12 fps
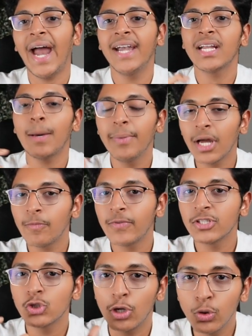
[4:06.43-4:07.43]
and coming
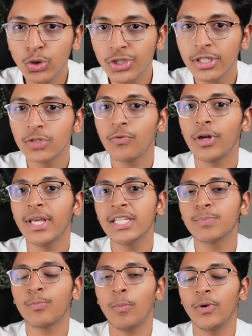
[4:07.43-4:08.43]
up with solutions for
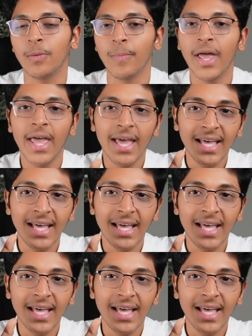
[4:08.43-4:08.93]
each problem.